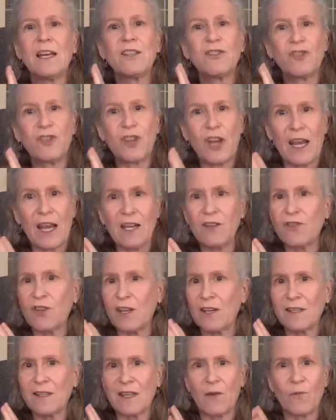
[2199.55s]

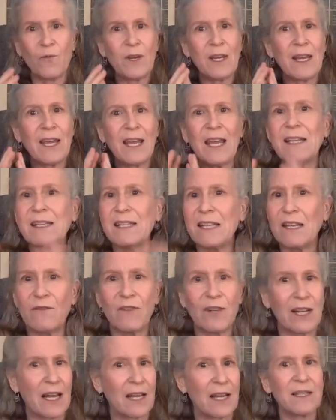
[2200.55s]
changes that we can't
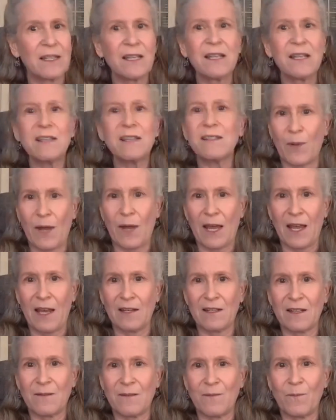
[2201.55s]
even
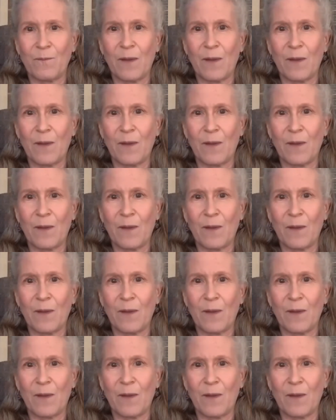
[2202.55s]
anticipate.